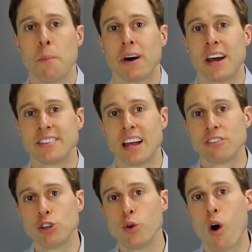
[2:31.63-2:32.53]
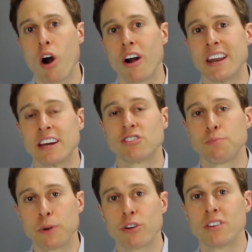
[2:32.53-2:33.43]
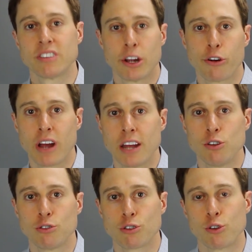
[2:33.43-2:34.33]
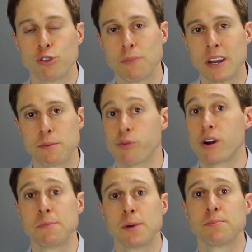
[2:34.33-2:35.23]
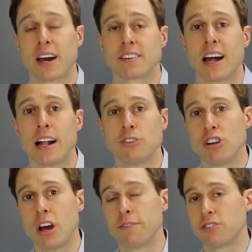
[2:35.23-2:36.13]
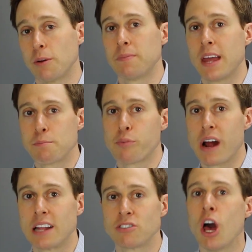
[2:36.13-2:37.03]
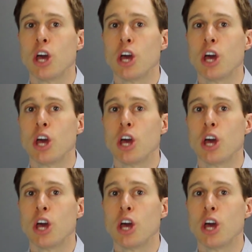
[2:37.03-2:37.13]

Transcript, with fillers: but unless you are an experienced hearing aid user who's been in premium technology of some name brands,